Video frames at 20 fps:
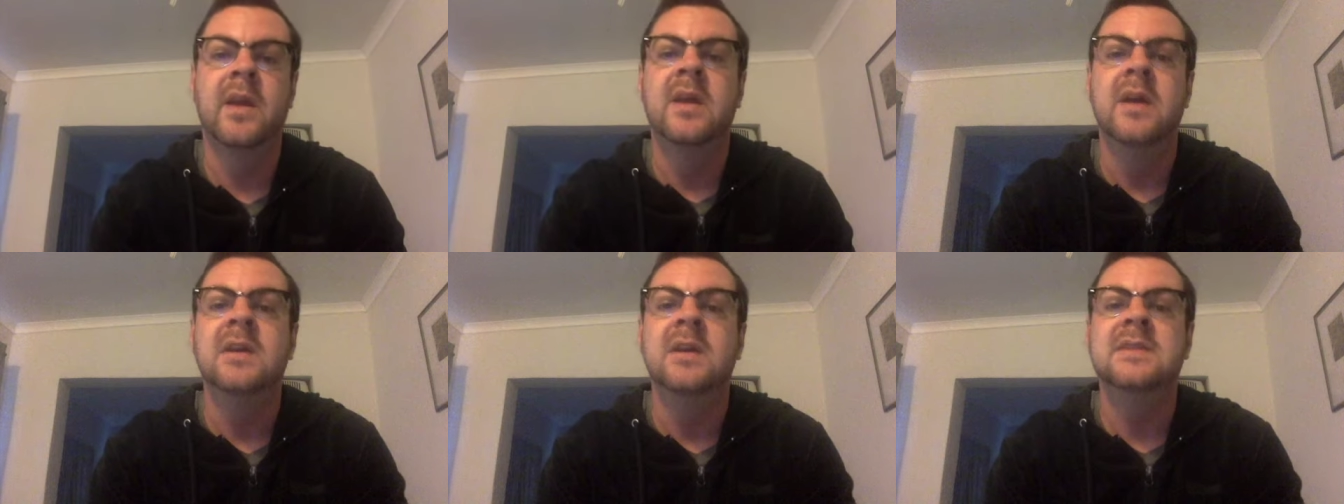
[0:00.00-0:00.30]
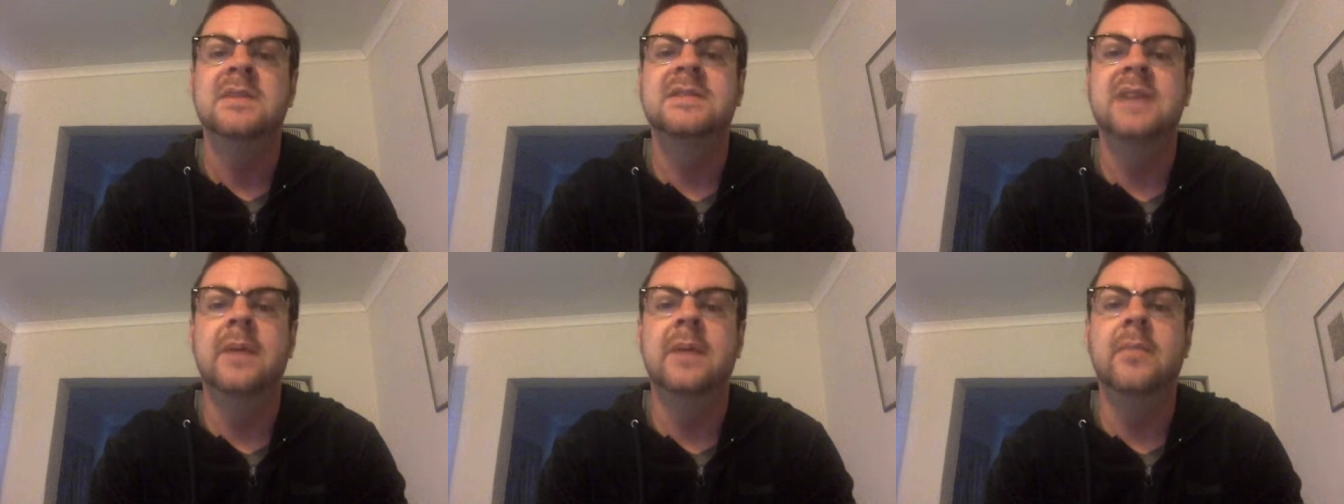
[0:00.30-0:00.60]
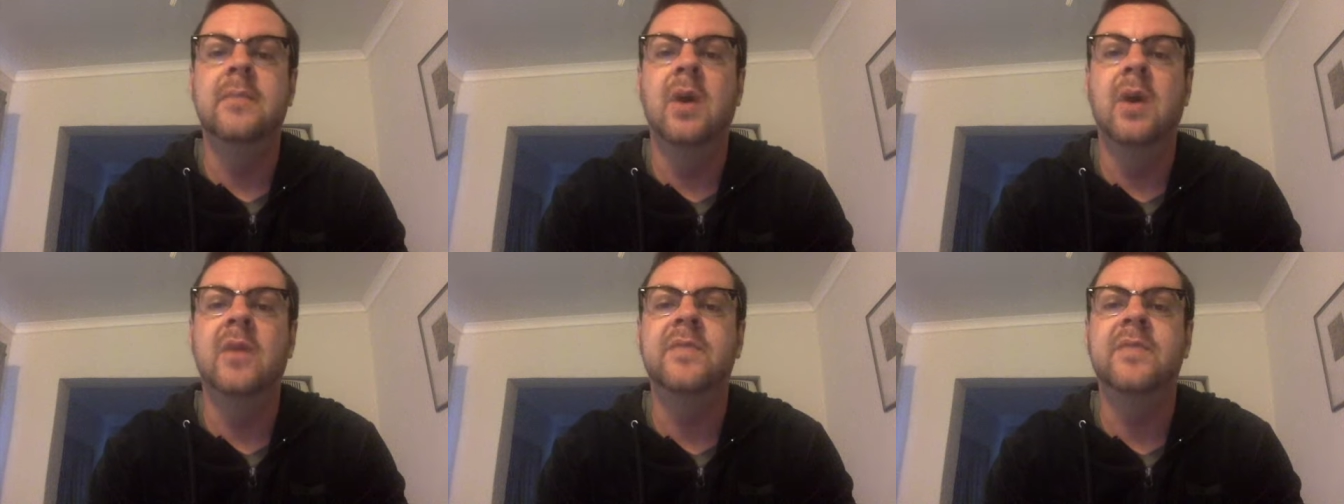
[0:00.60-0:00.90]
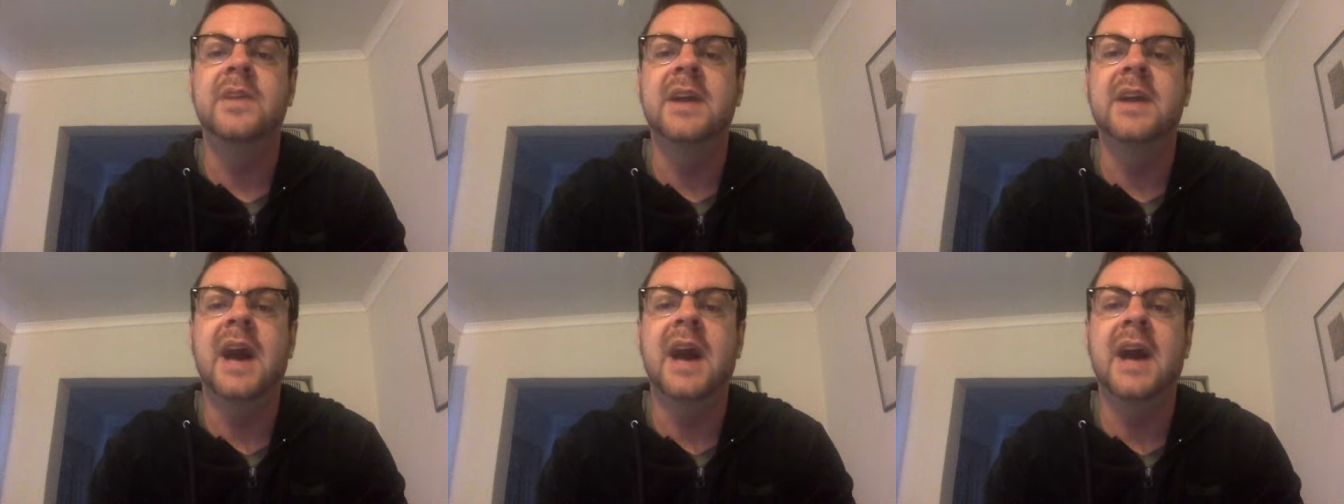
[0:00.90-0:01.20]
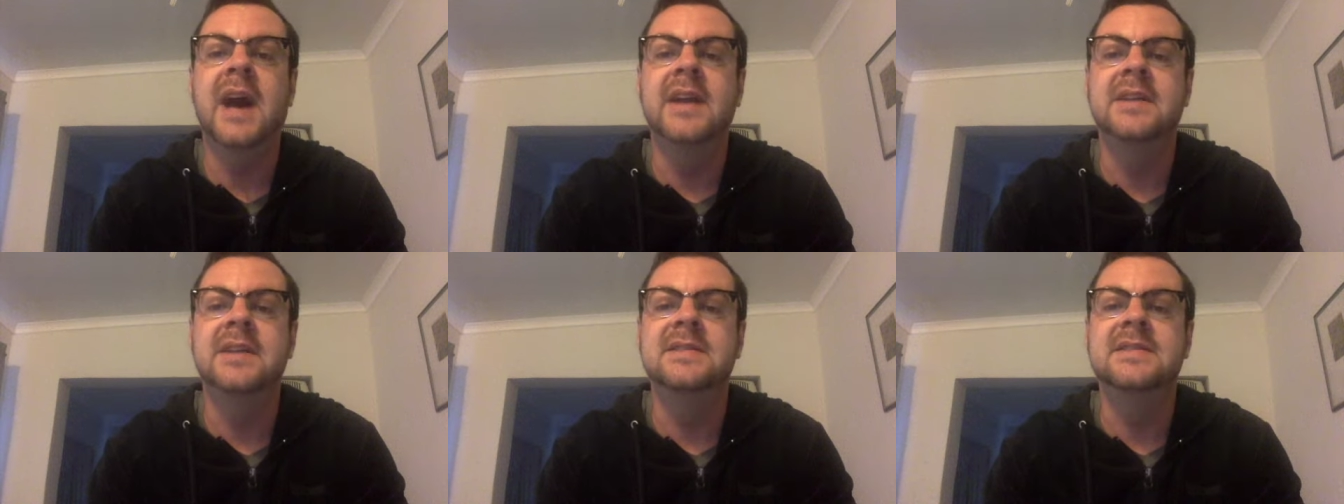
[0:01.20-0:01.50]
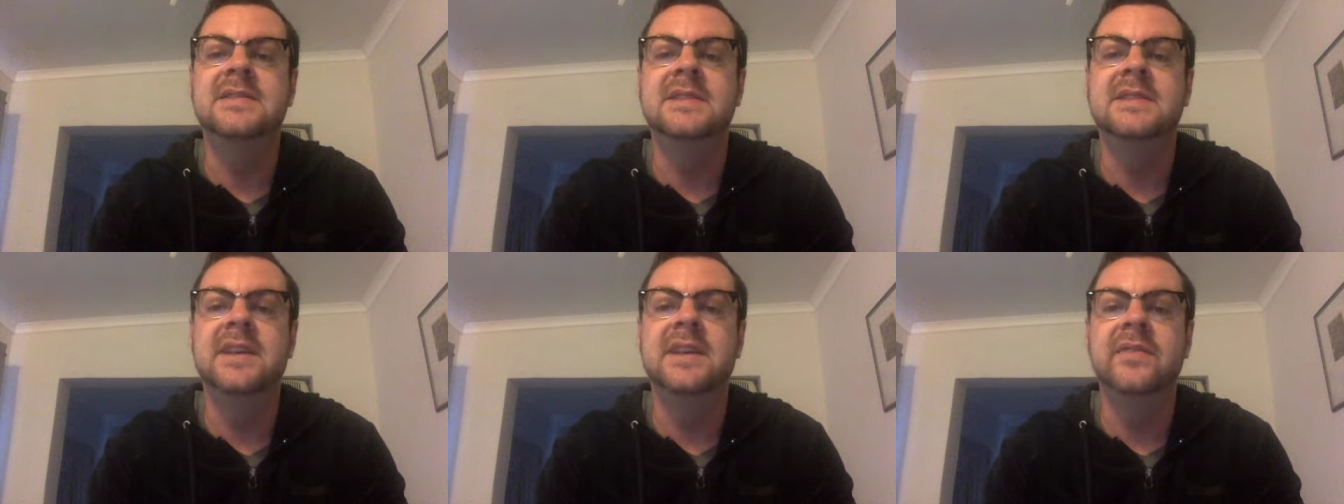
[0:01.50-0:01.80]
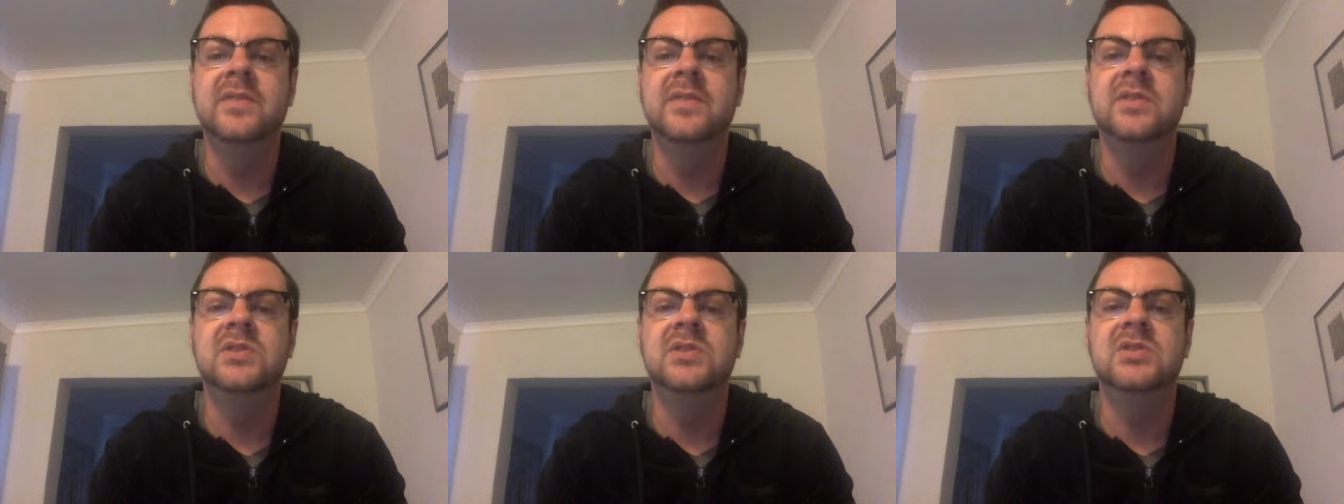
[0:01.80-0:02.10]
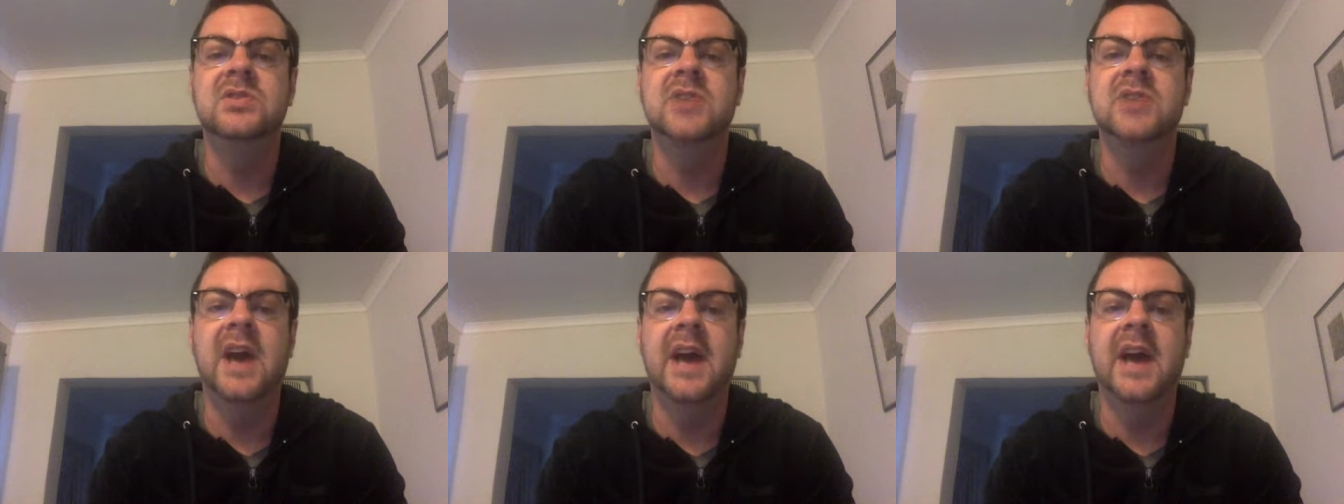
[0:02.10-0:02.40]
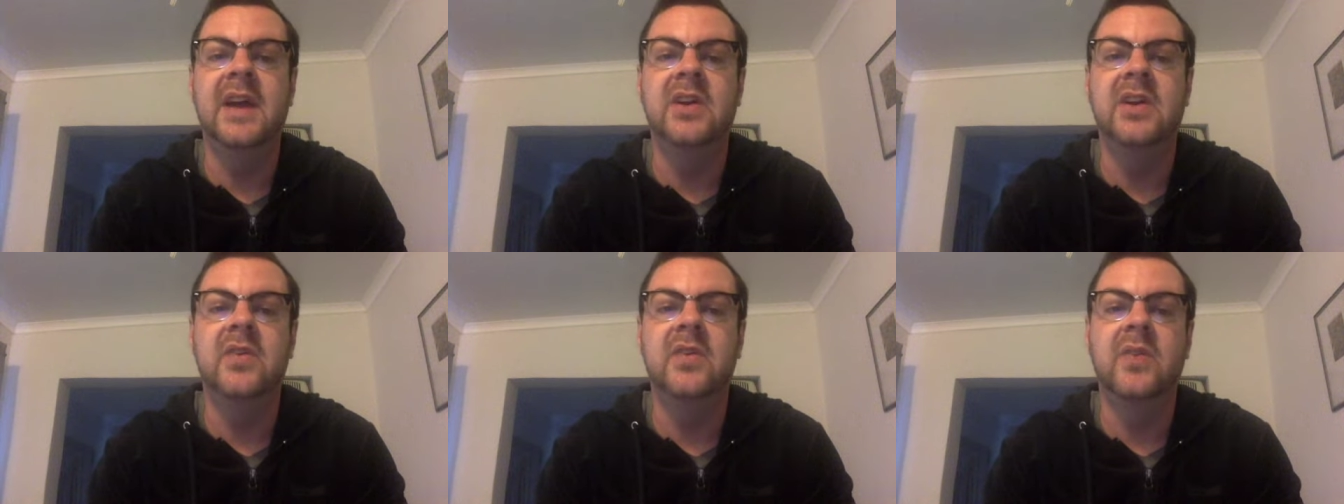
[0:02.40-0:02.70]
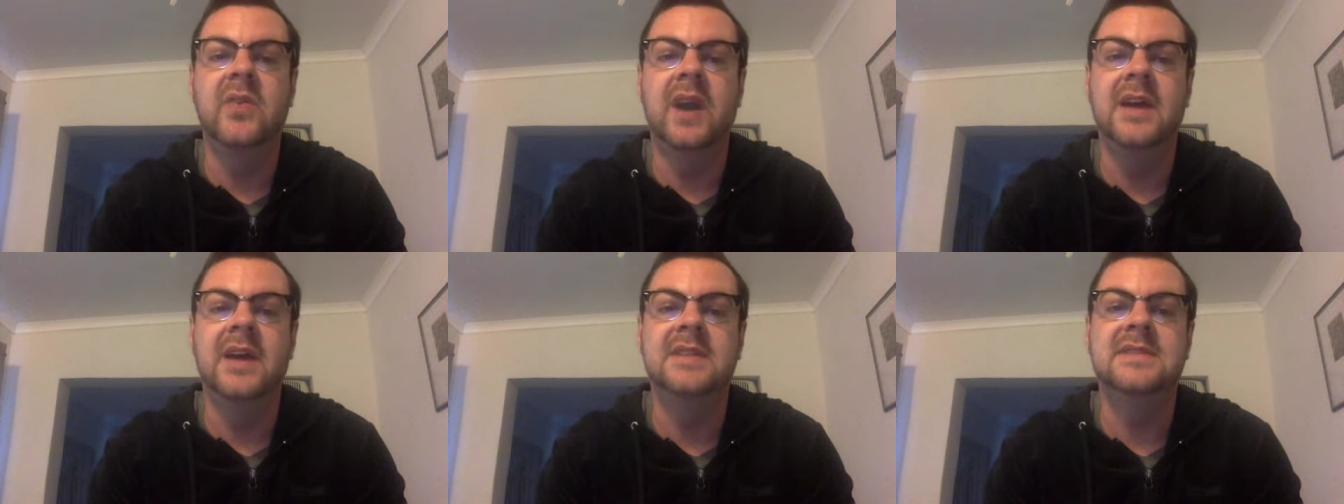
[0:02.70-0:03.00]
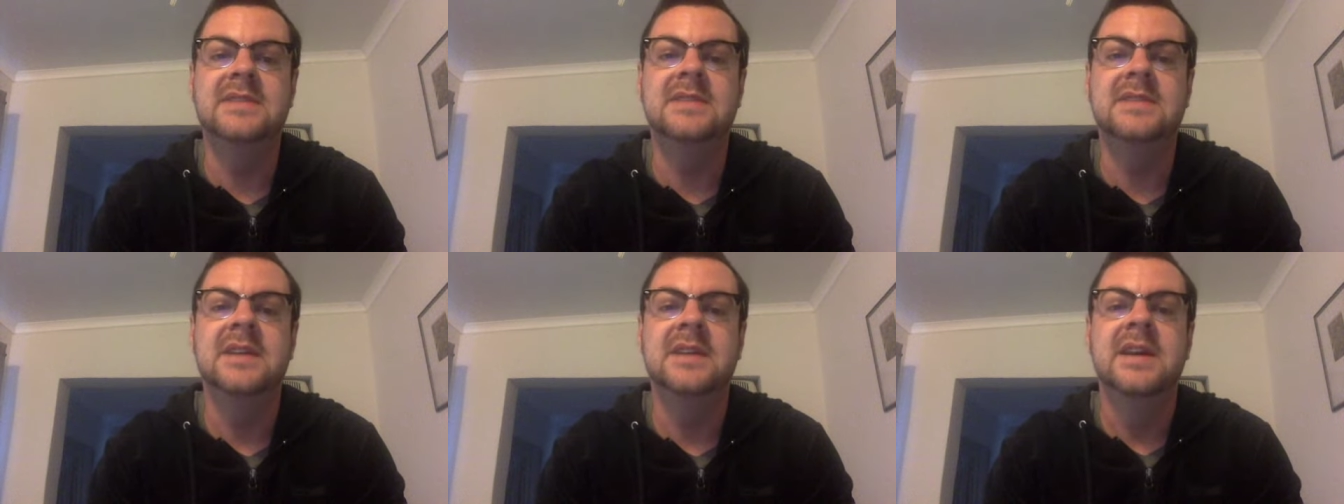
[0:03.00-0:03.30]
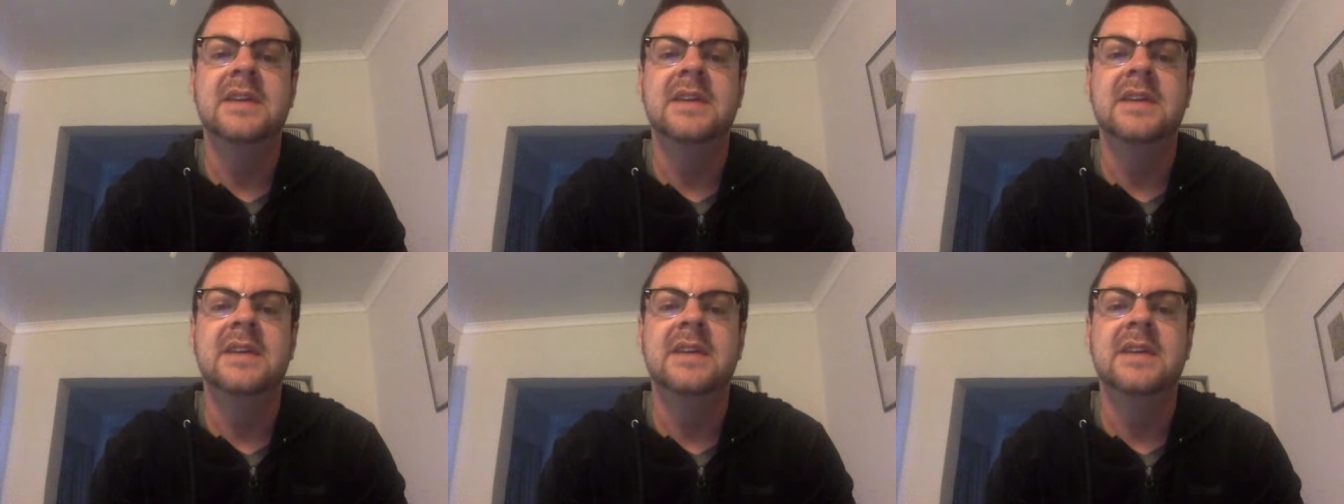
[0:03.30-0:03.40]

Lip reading: some of the guidance given to anchorites